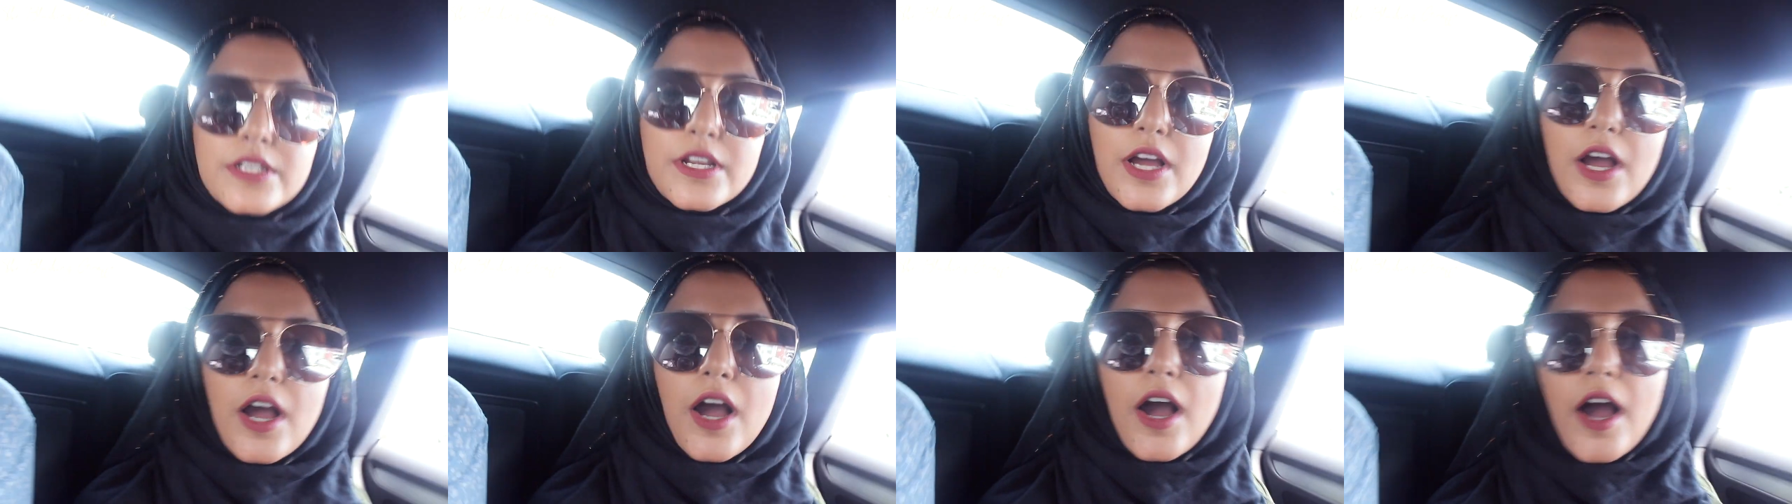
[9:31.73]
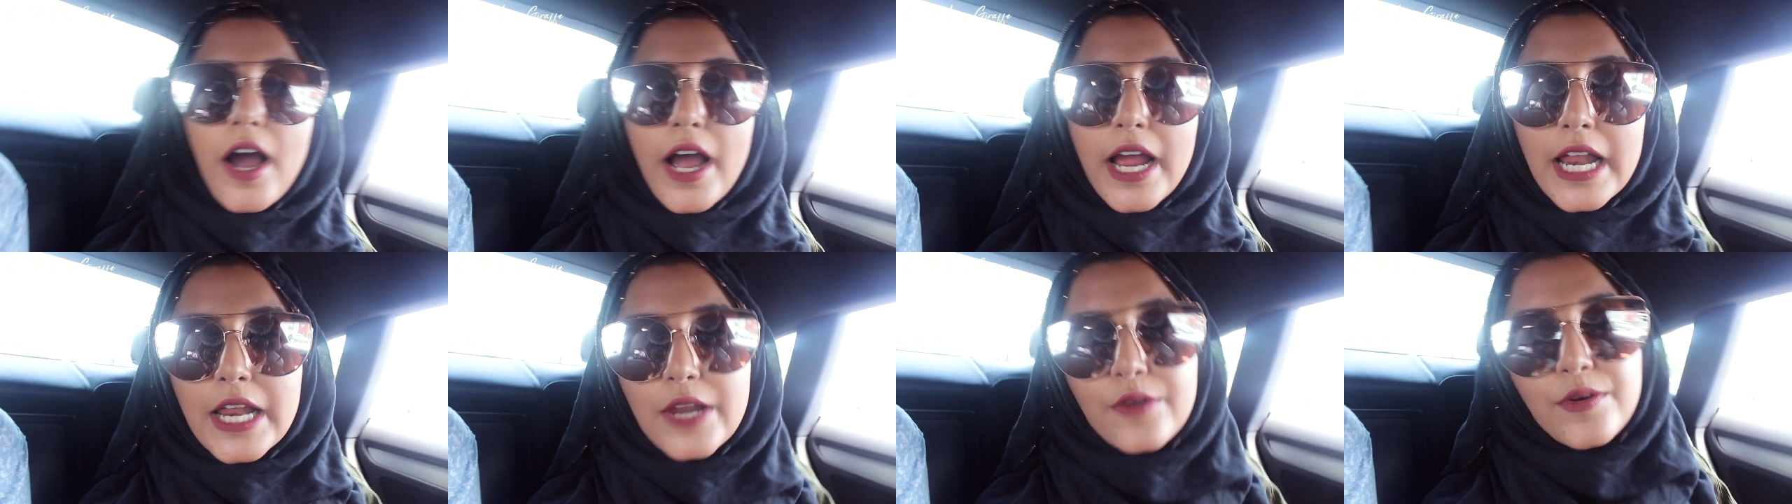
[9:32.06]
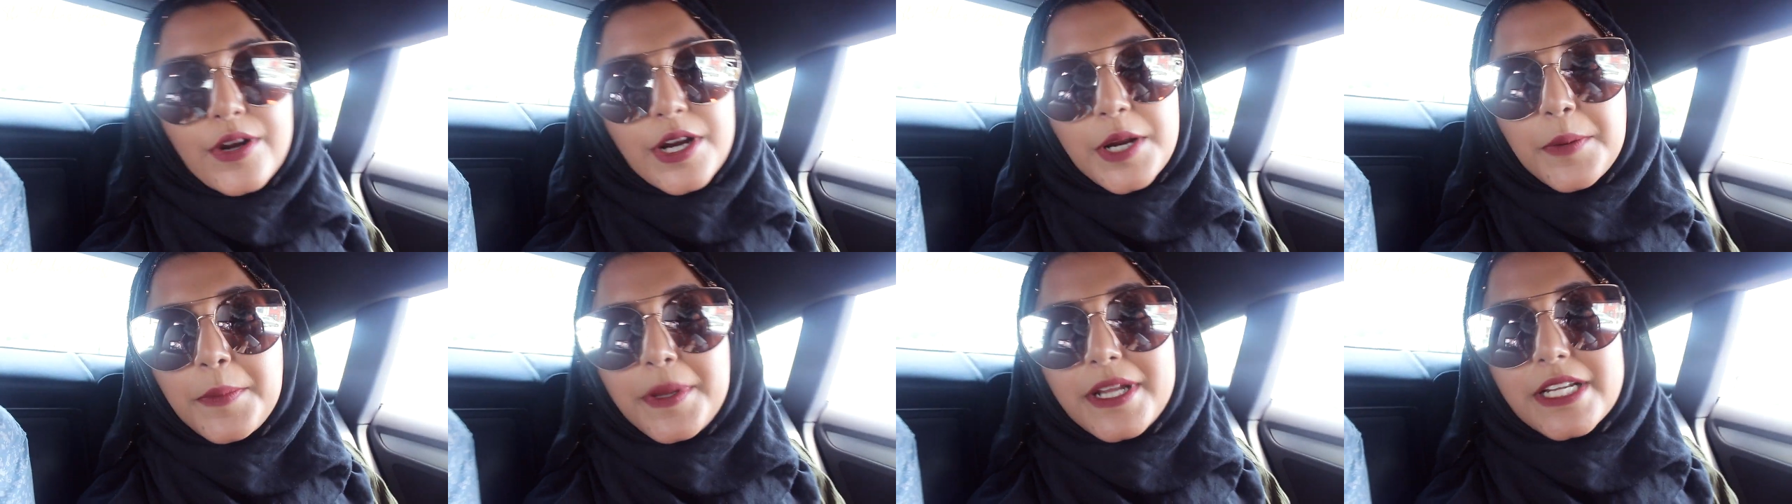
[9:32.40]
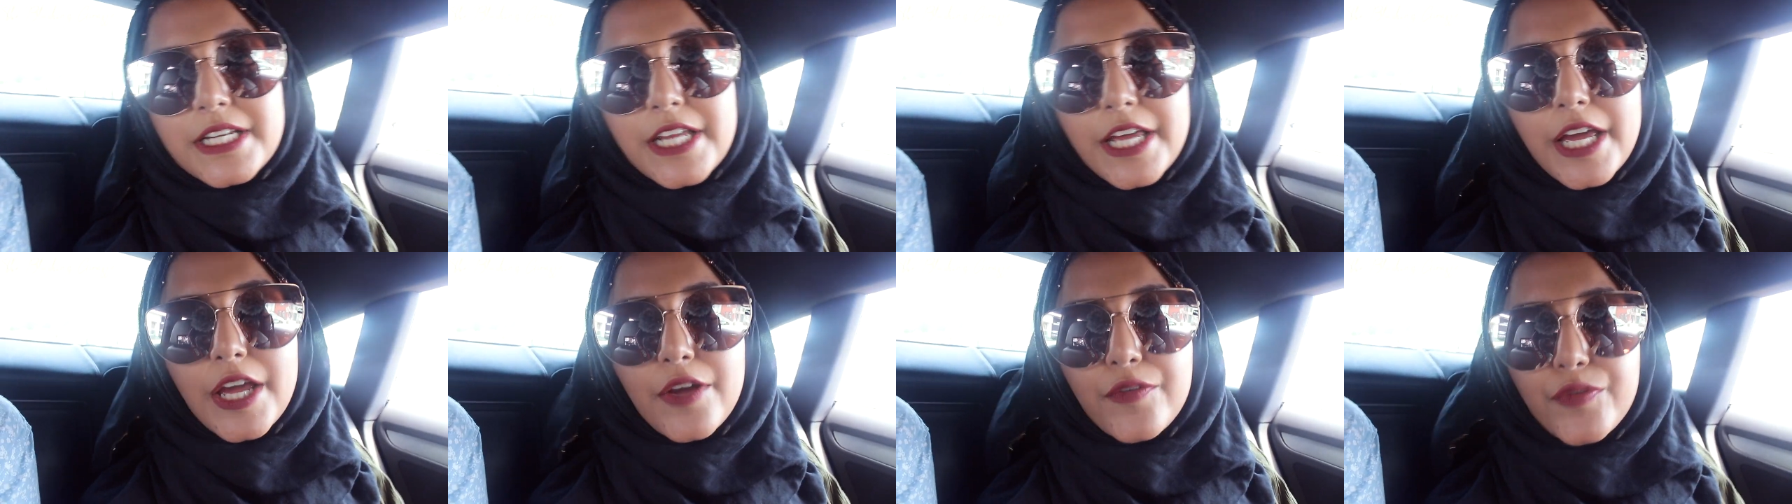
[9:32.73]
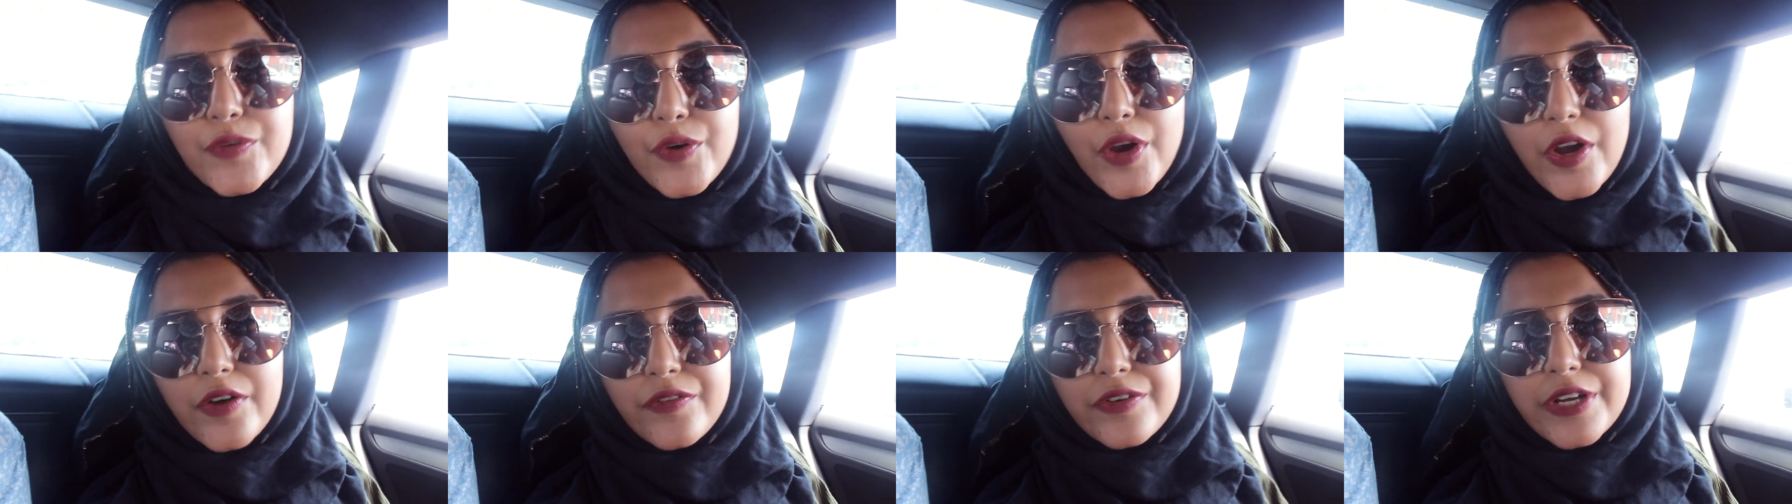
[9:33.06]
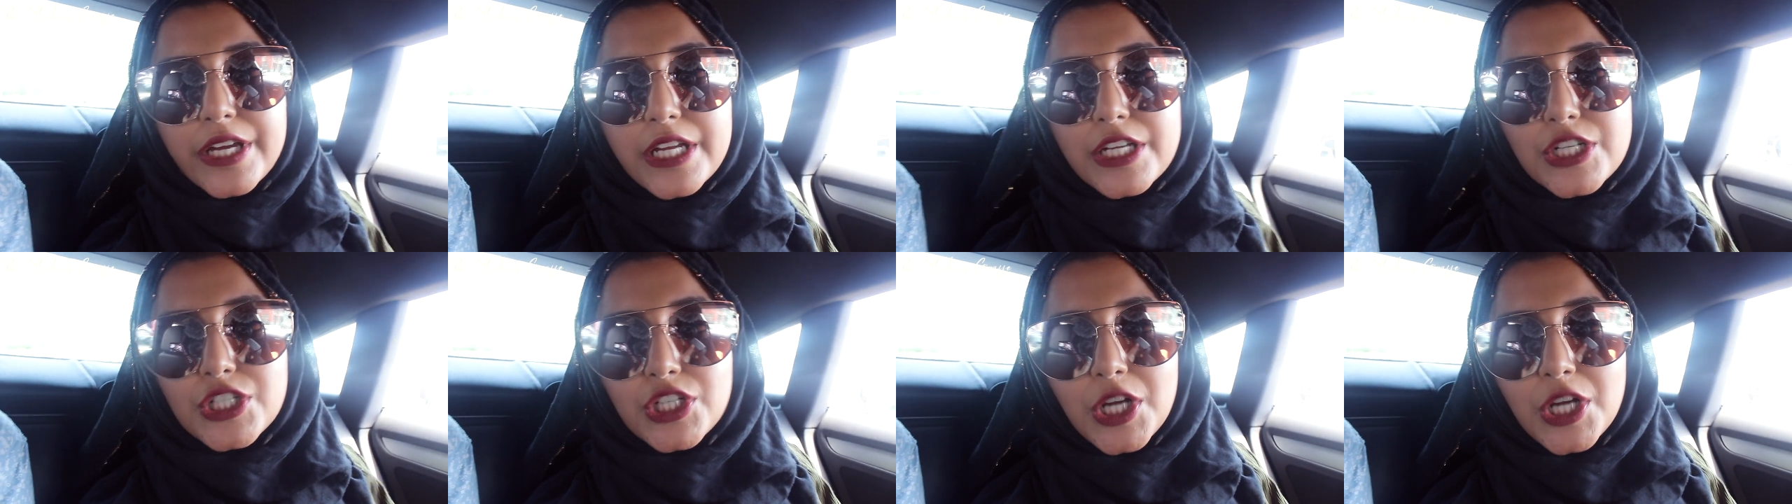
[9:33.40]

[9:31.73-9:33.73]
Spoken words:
highly recommend it if you're ever in